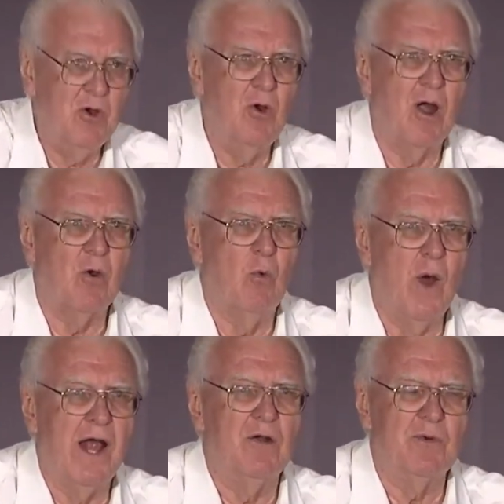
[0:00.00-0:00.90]
who are
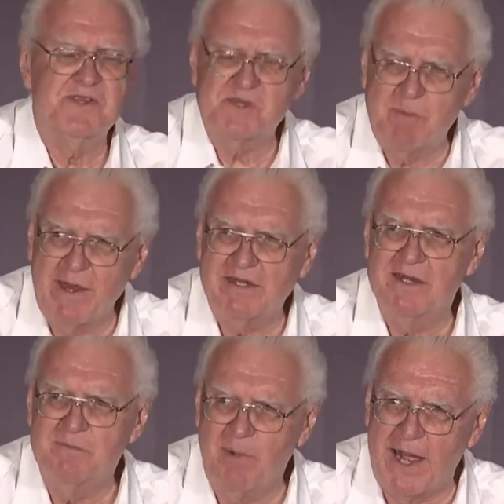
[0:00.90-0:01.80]
well
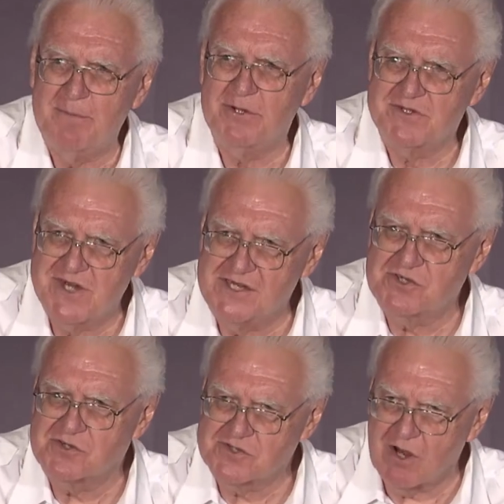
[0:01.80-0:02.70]
respected Bible
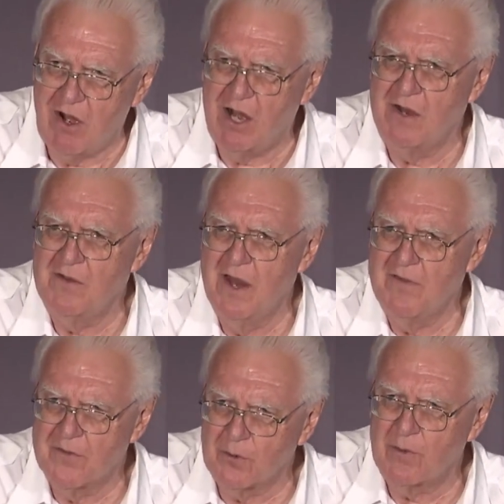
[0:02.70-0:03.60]
teachers on
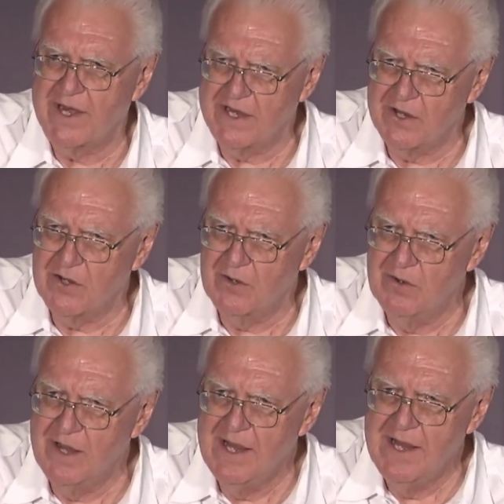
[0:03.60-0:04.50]
the radio